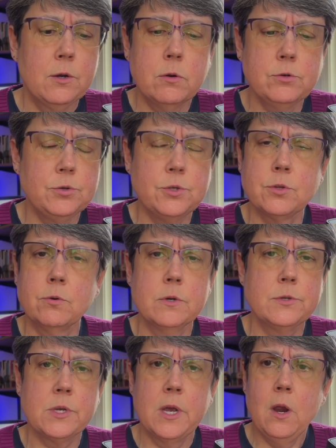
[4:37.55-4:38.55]
grocery
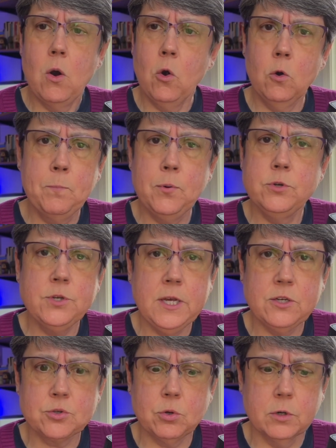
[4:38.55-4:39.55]
stores, or
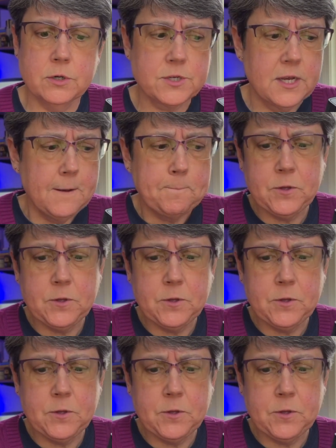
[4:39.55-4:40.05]
boutique stores.